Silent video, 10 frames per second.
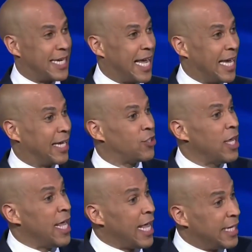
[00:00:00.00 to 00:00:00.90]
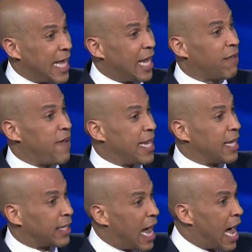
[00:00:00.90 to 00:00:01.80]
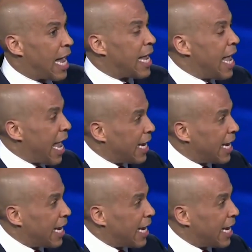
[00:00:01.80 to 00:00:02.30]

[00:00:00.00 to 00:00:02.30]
stage is elevating a lie